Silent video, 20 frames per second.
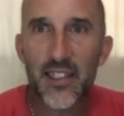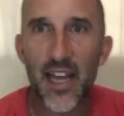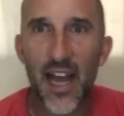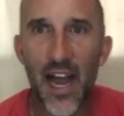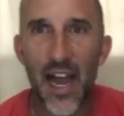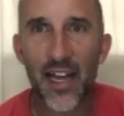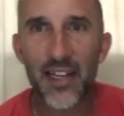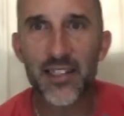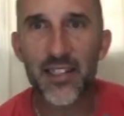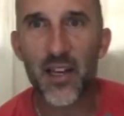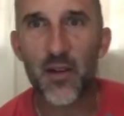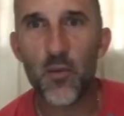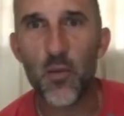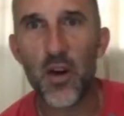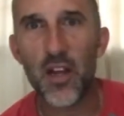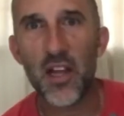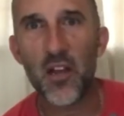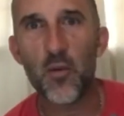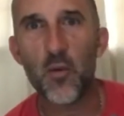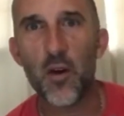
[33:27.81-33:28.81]
ask him
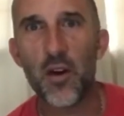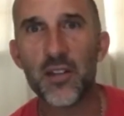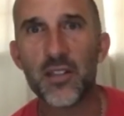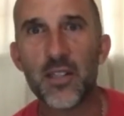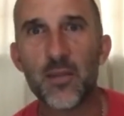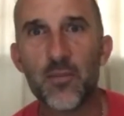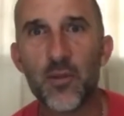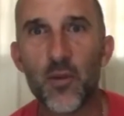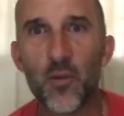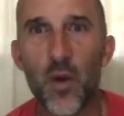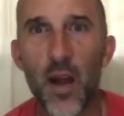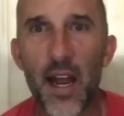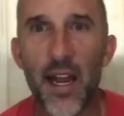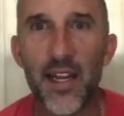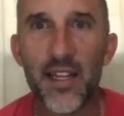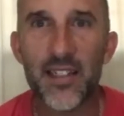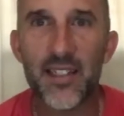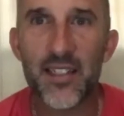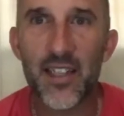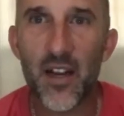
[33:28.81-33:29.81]
what he wants him to write
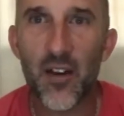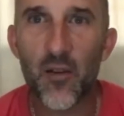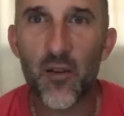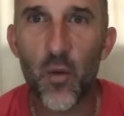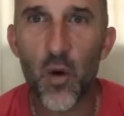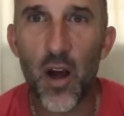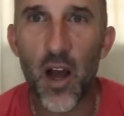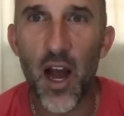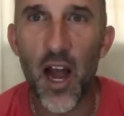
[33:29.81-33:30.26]
instead of what